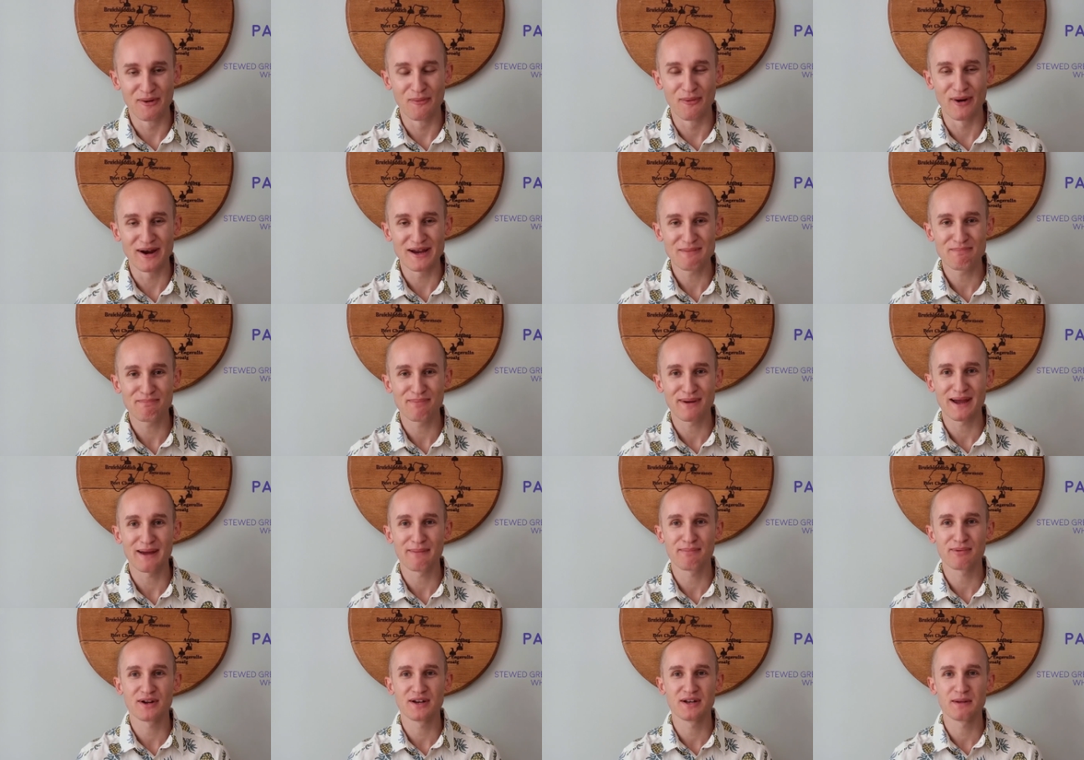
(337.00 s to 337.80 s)
white
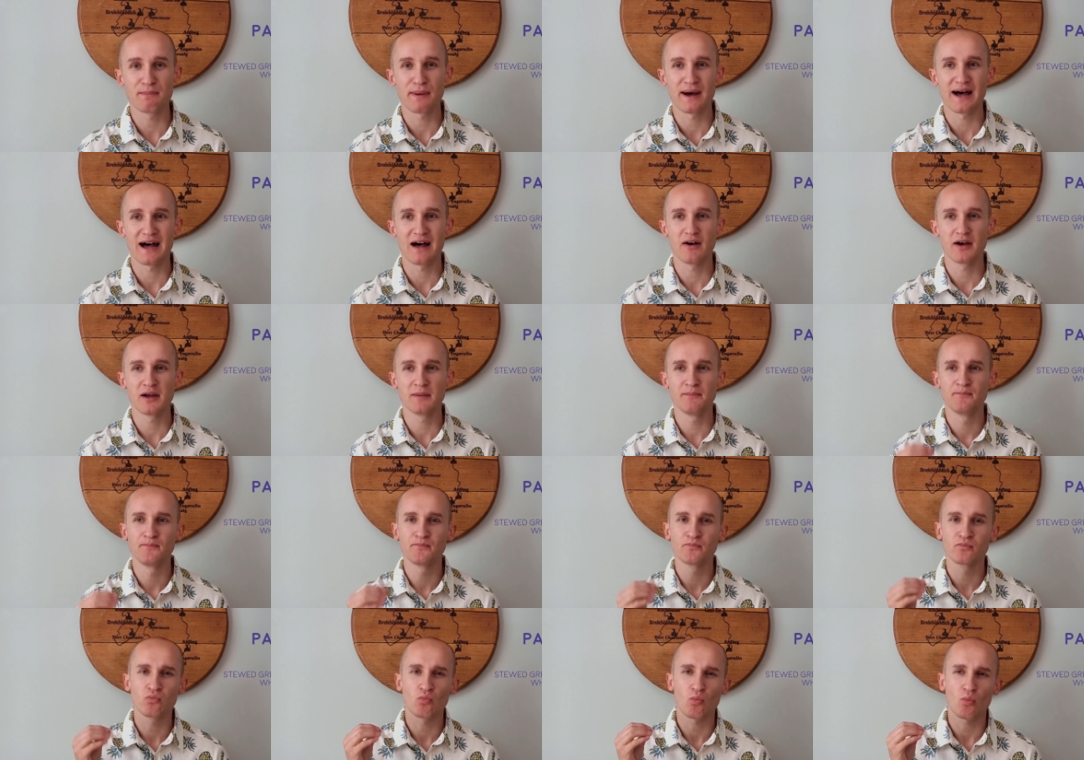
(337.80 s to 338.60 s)
pepper in the palate,
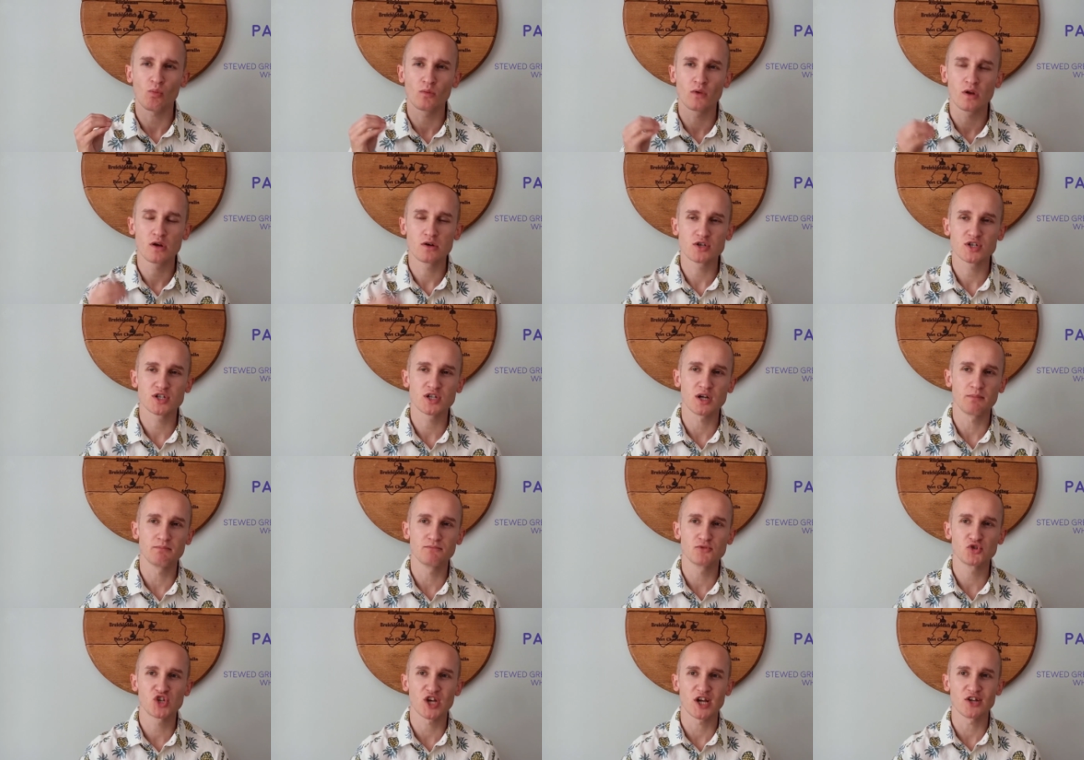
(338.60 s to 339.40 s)

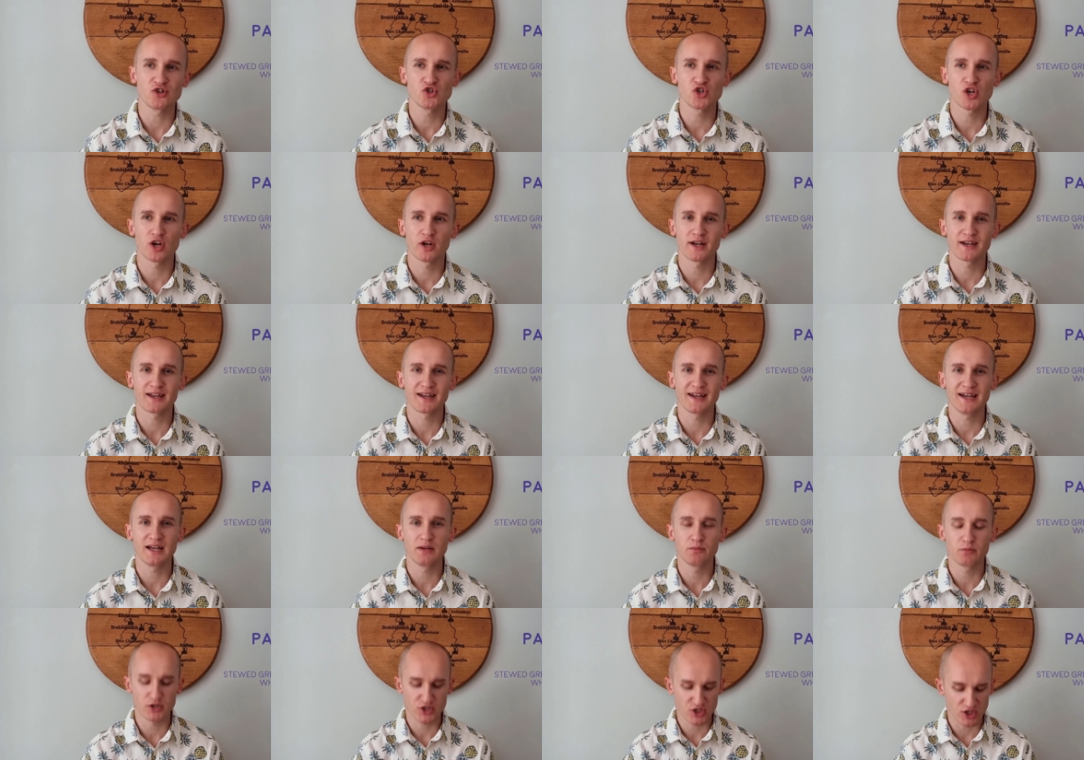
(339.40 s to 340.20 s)
some ginger
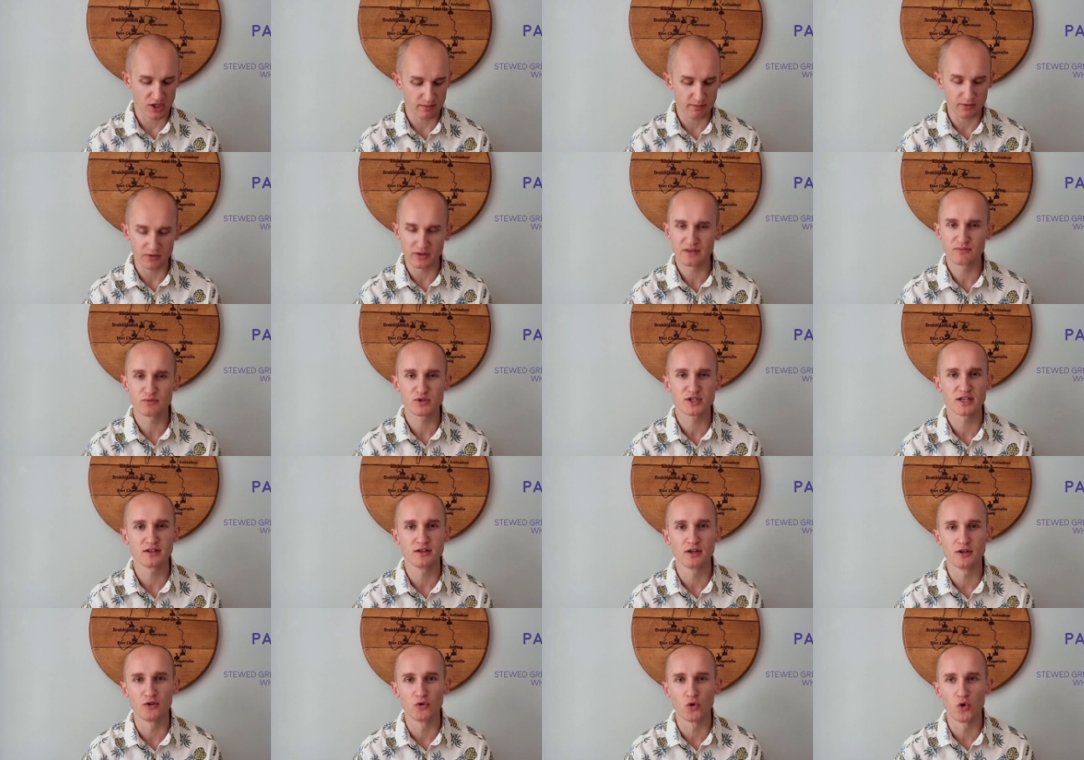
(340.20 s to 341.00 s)
again, which I believe was in
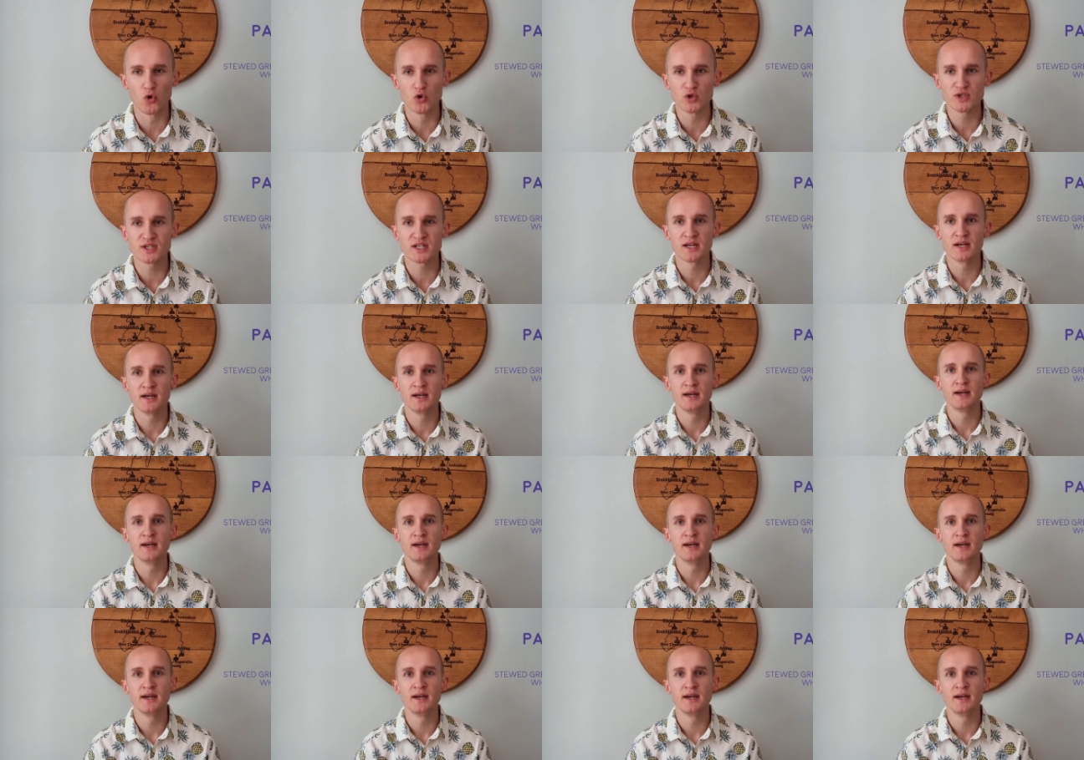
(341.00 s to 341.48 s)
the nose,